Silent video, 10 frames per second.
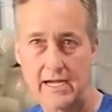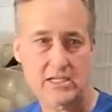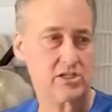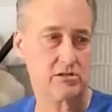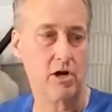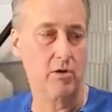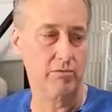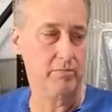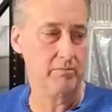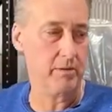I just know
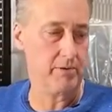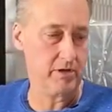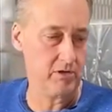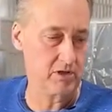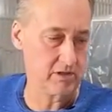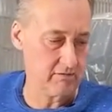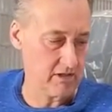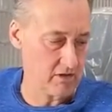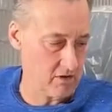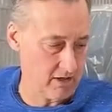the producers of
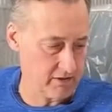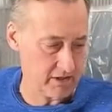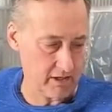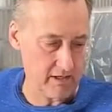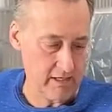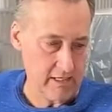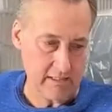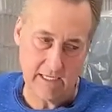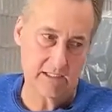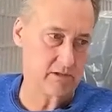these coils
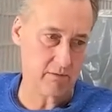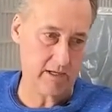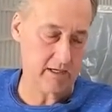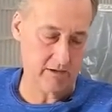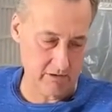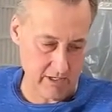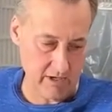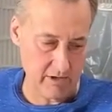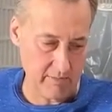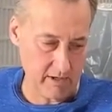that's the way they do it here
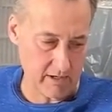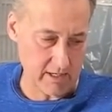in America.